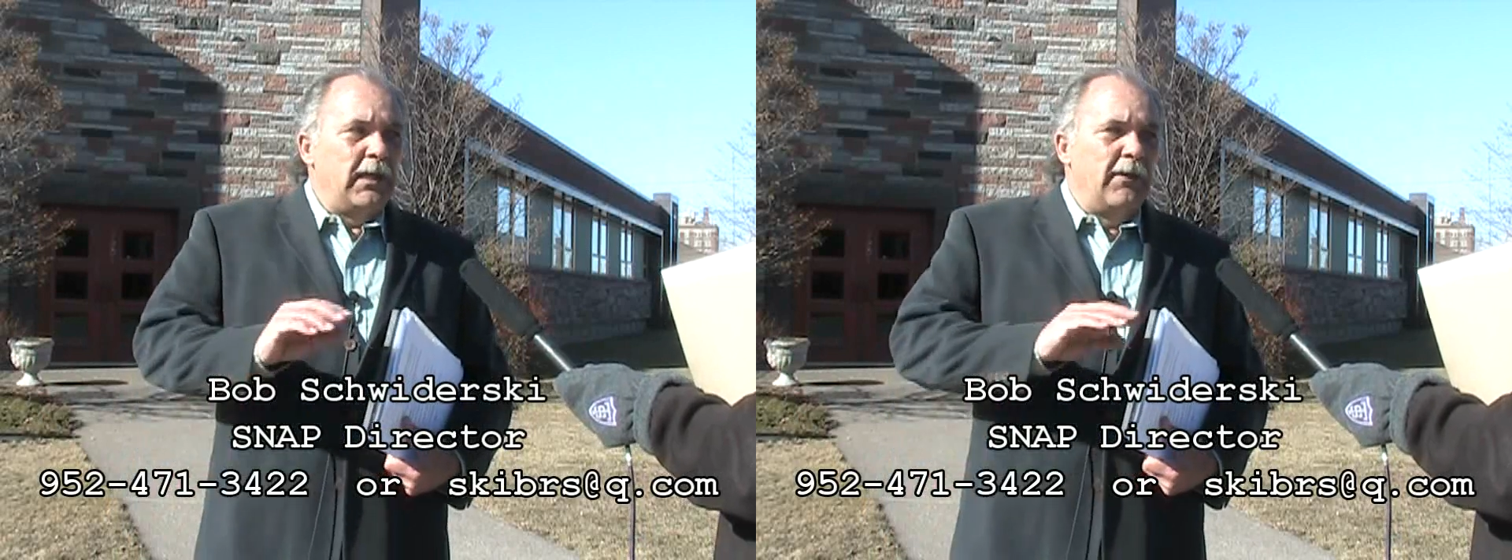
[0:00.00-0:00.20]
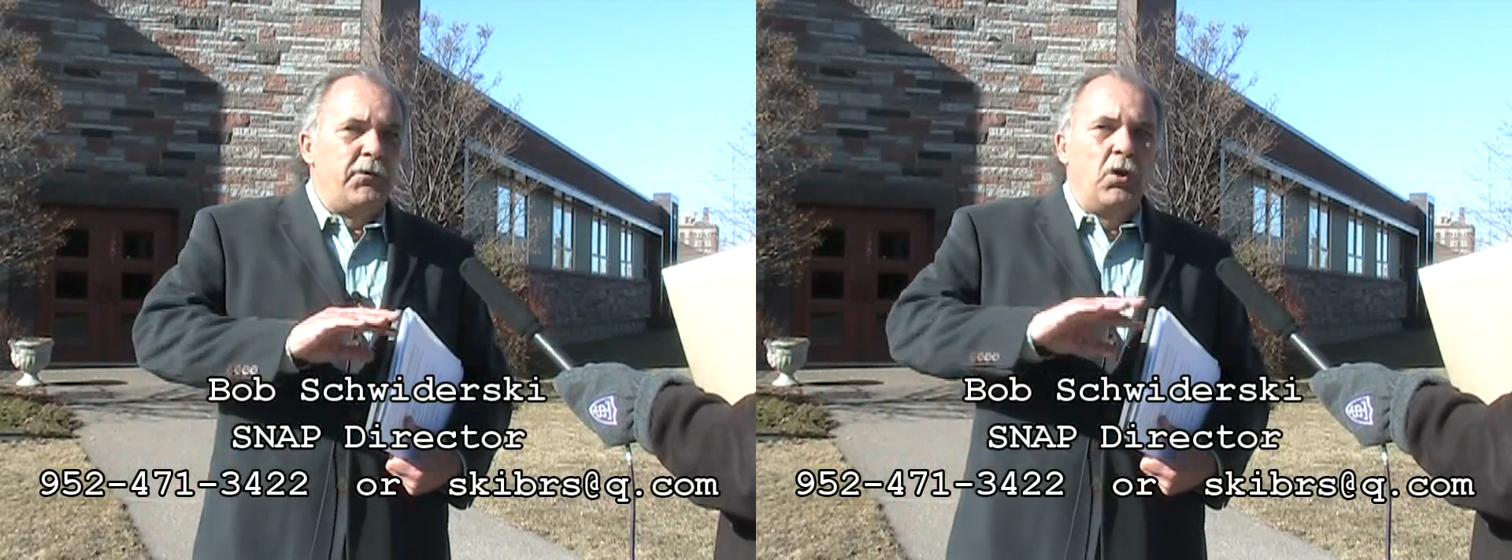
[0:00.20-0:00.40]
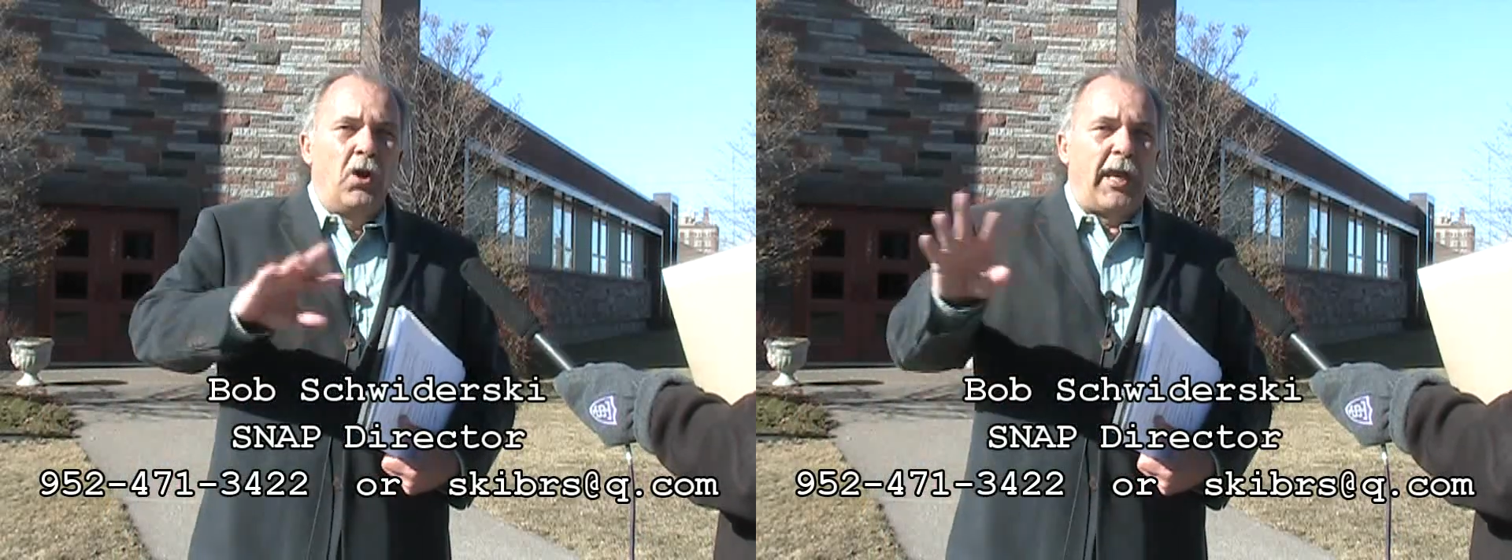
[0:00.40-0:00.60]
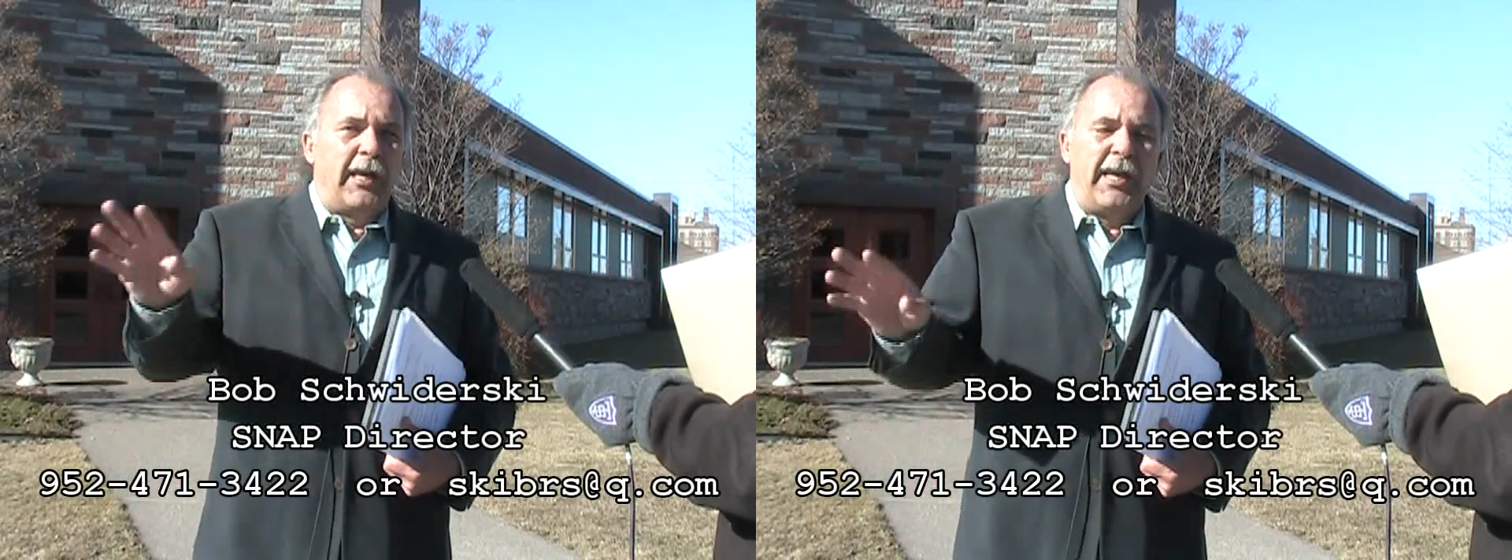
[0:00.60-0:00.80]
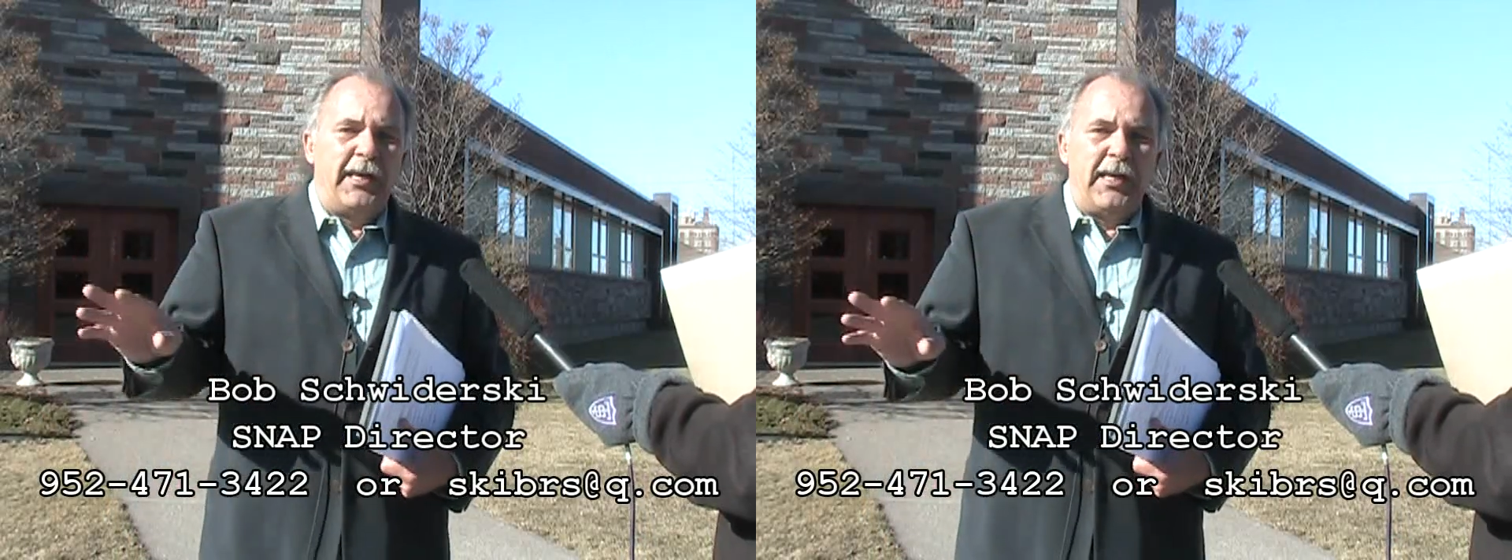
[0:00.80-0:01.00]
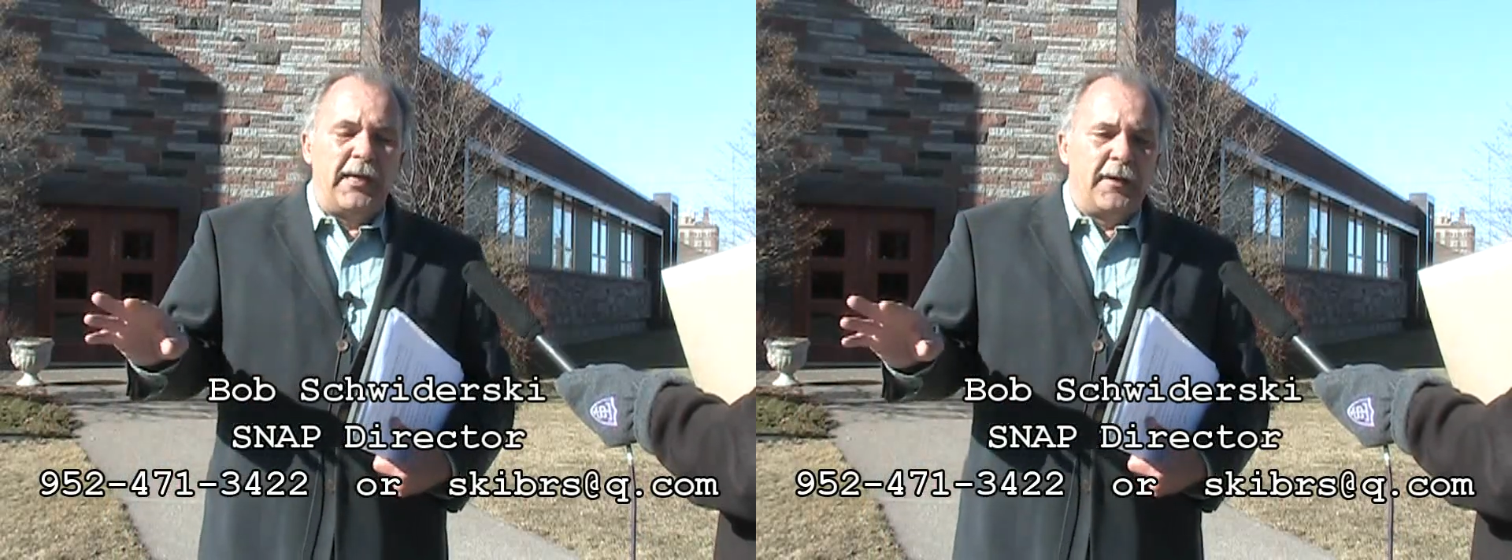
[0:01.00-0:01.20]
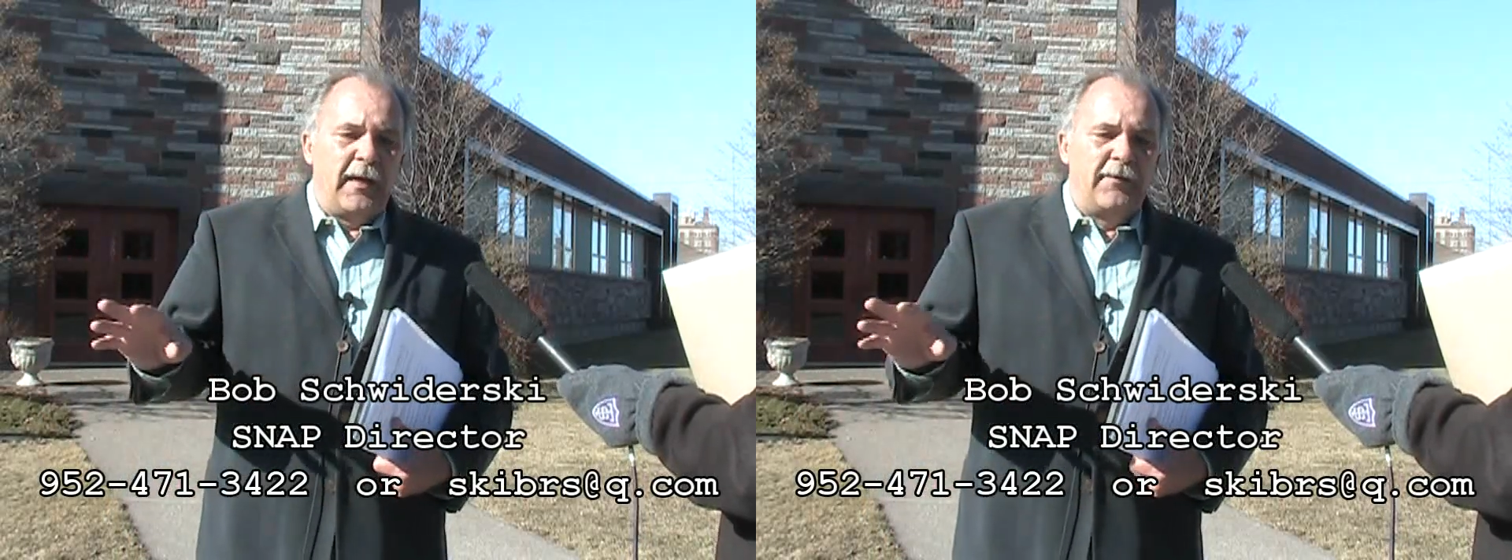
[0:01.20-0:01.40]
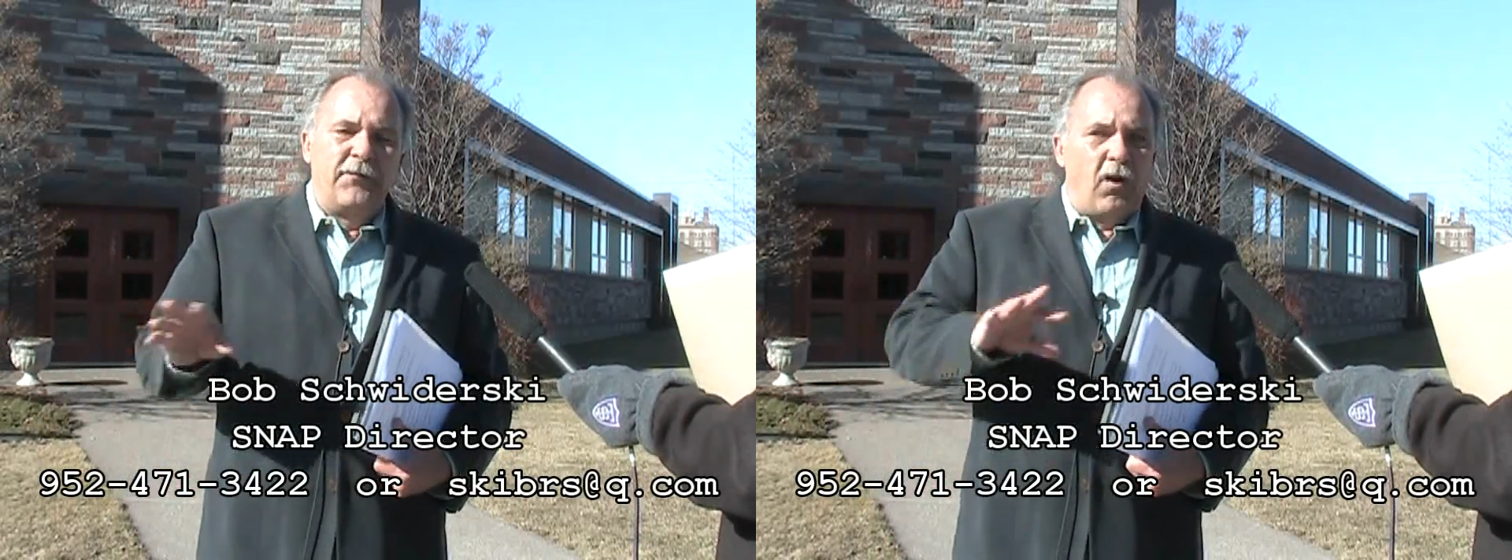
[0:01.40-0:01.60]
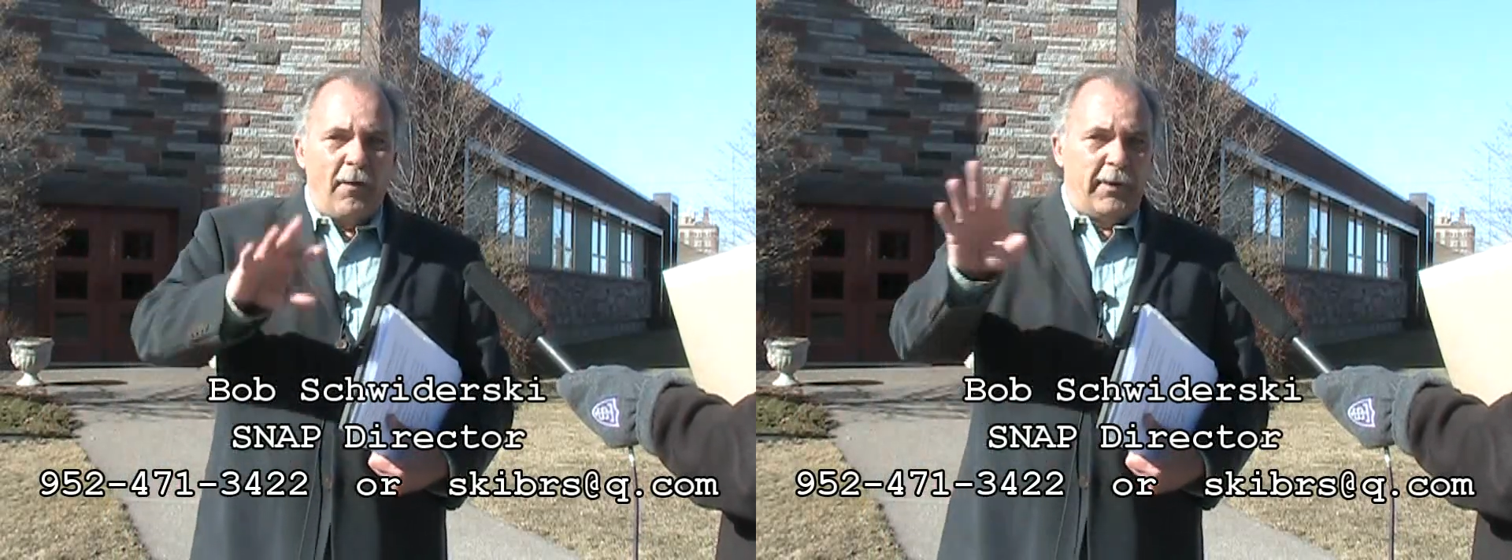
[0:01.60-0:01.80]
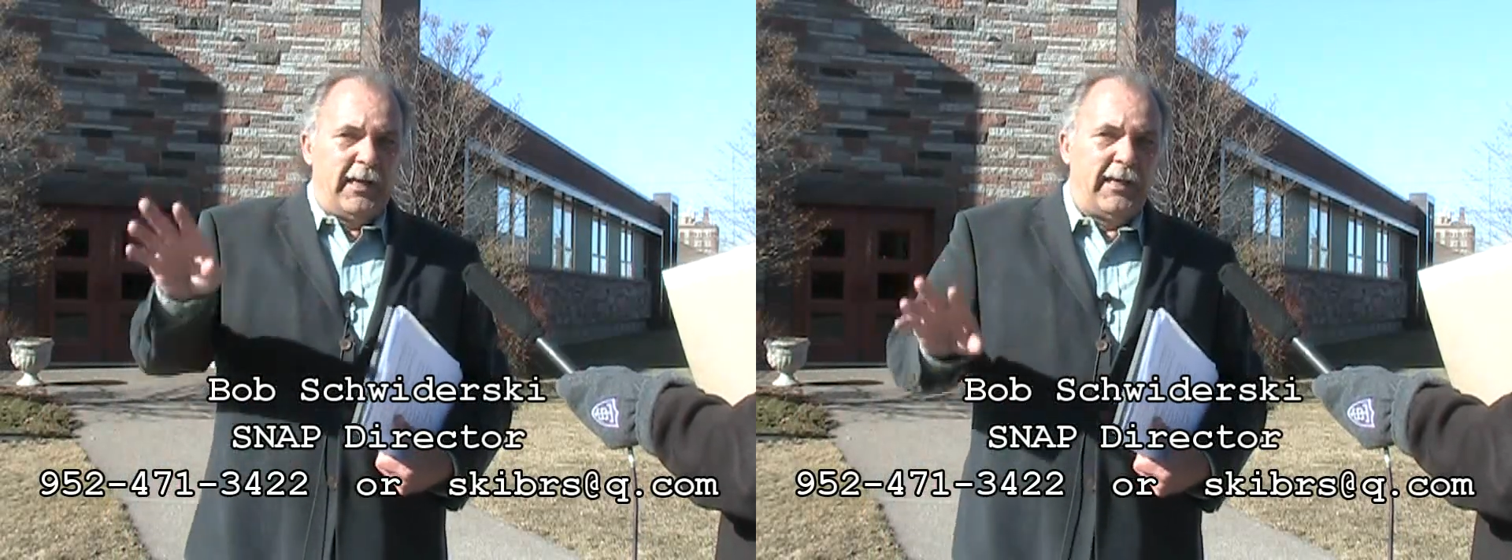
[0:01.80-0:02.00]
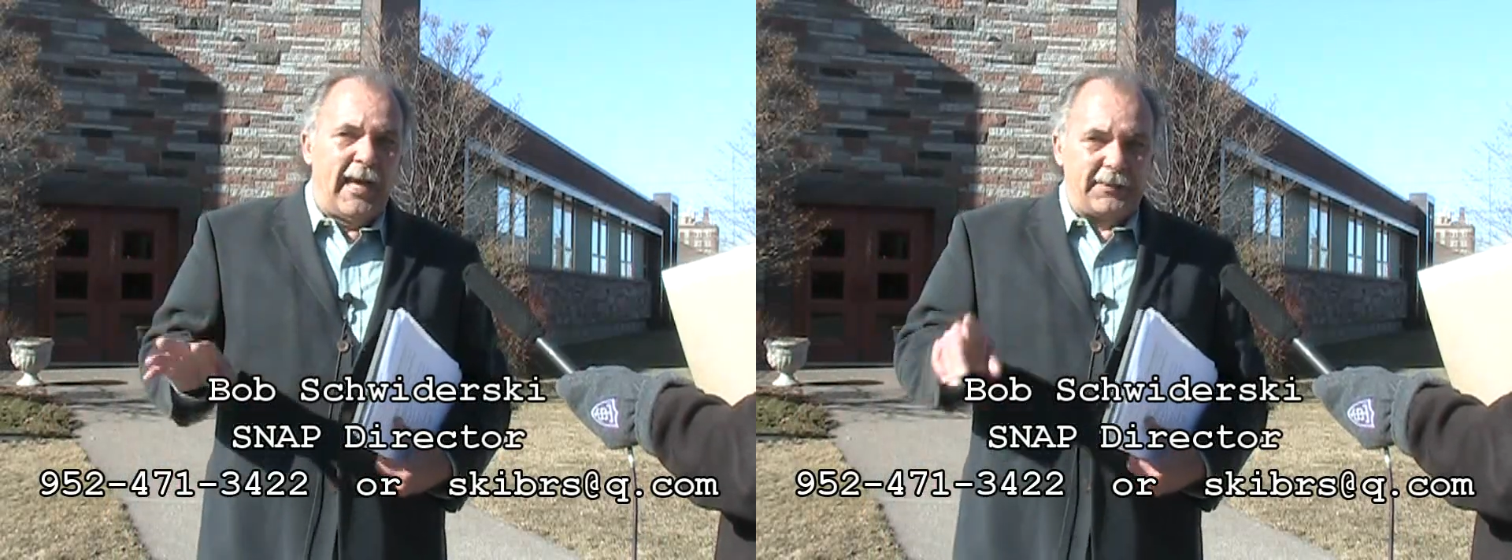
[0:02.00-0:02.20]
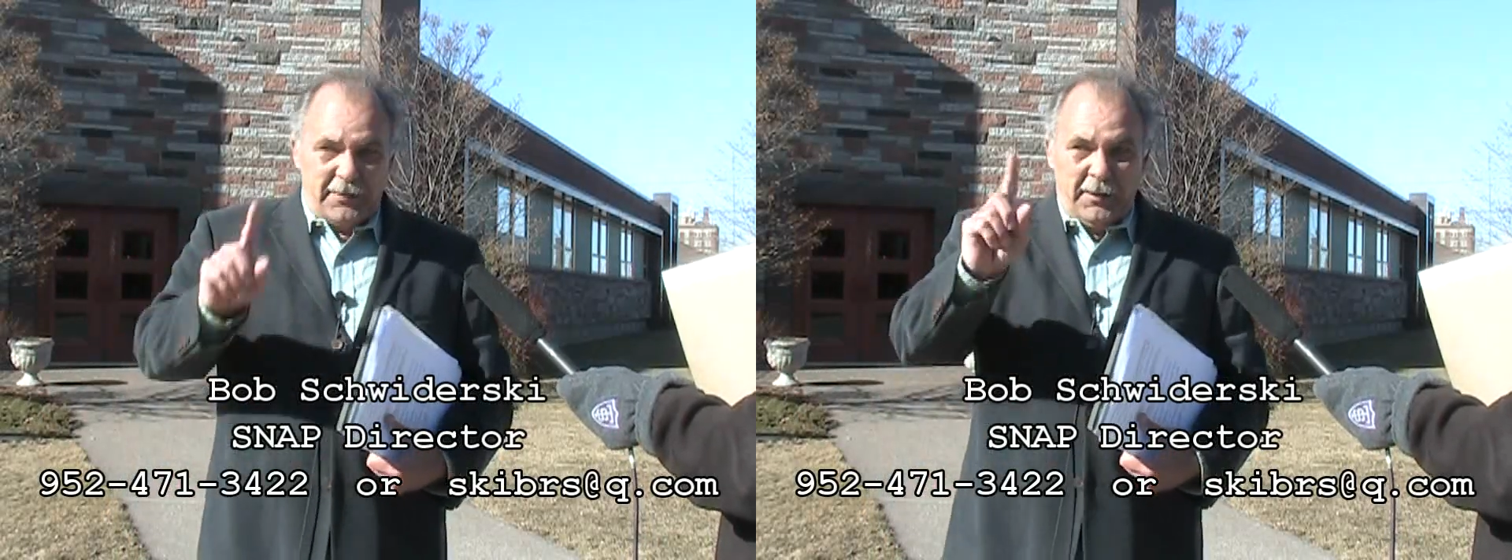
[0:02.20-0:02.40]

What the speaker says: think if you look at any involvement in that